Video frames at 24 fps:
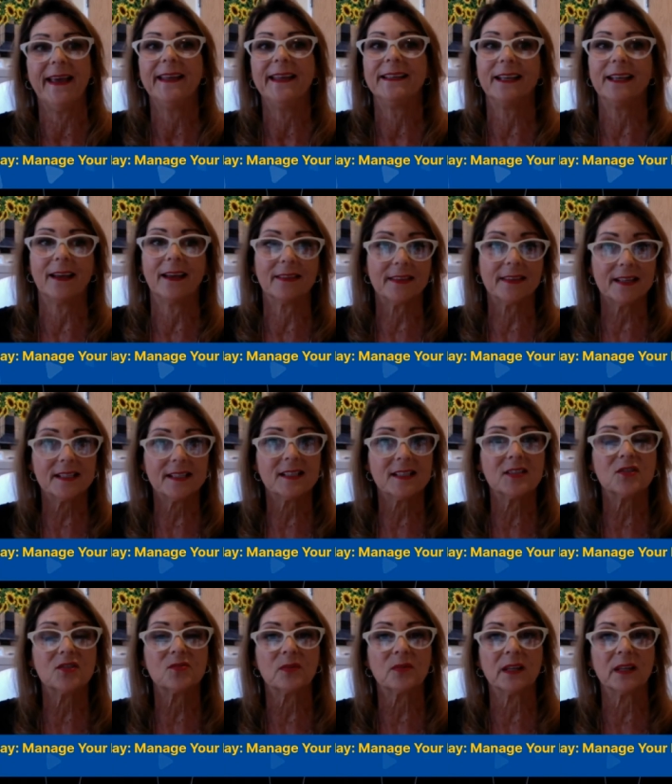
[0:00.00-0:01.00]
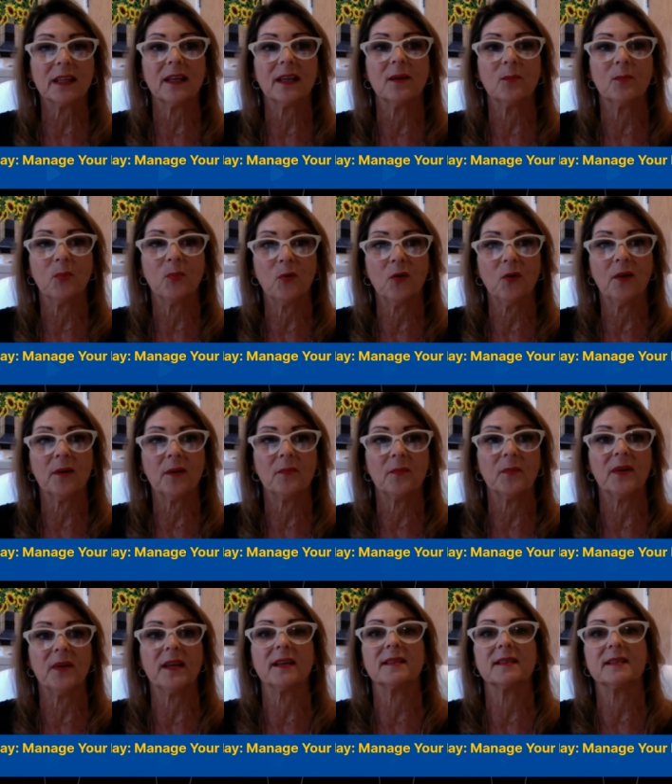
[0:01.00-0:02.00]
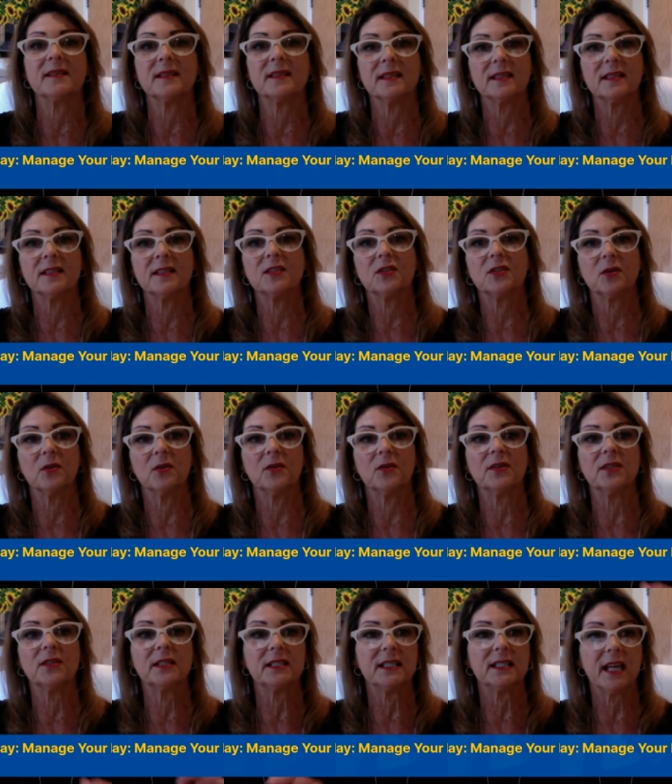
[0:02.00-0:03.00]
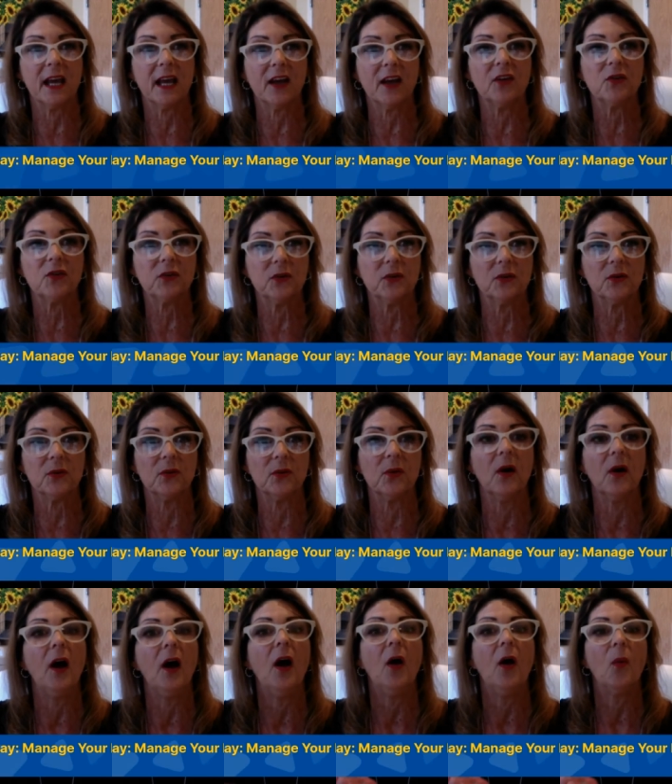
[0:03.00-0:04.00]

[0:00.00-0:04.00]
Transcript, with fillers: Now, this is really important because this is going to tell you